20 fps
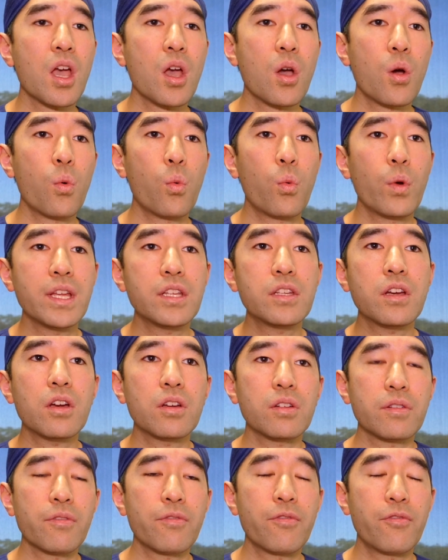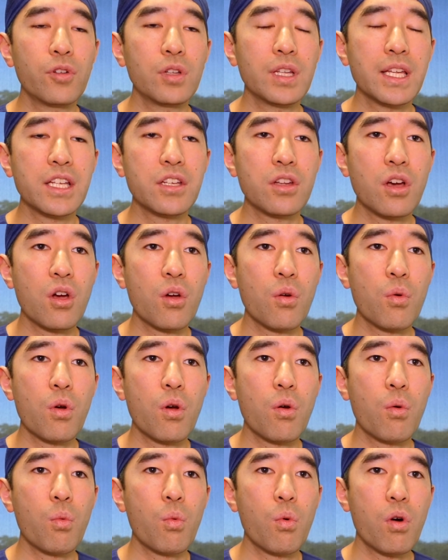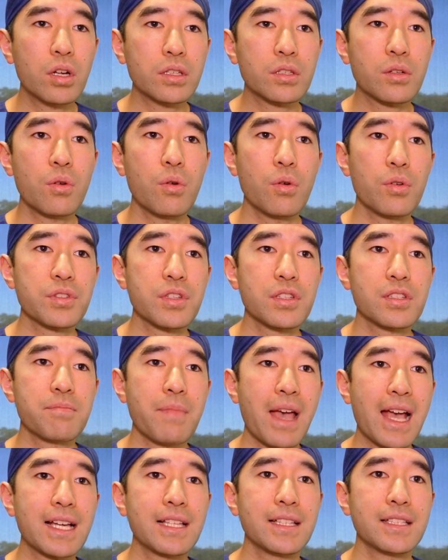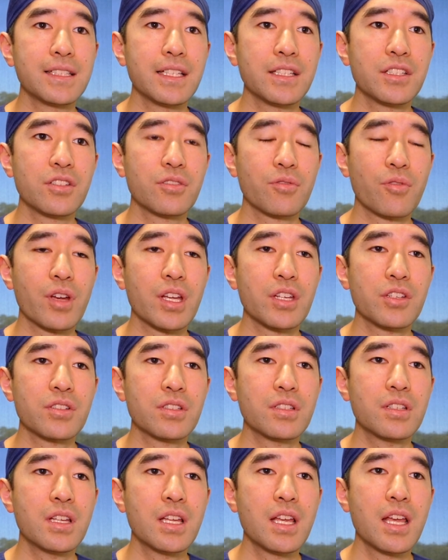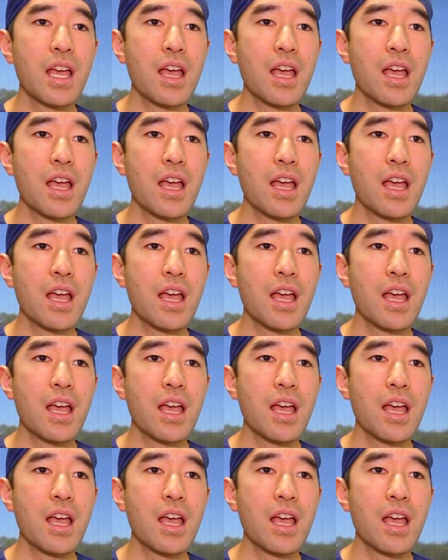We don't fully know what causes macular degeneration,